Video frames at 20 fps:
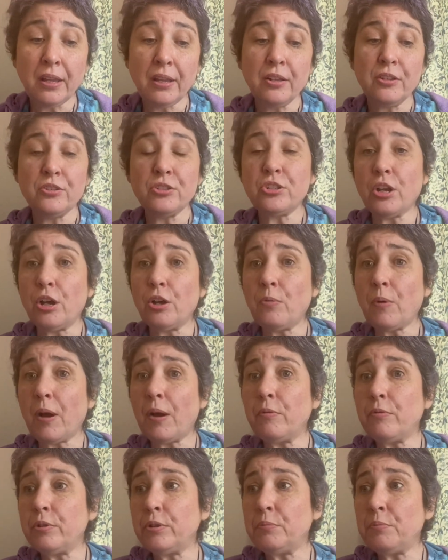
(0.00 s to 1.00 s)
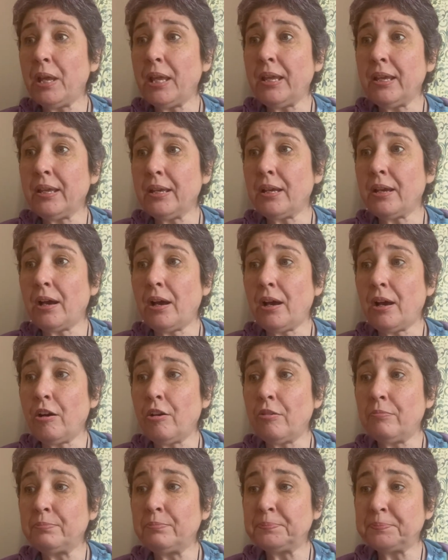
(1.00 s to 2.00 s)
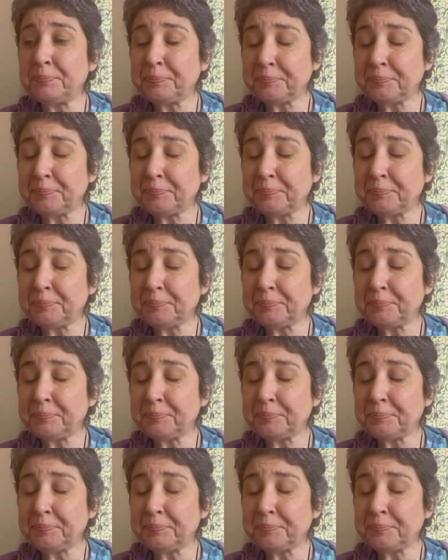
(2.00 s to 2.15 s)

So I would make a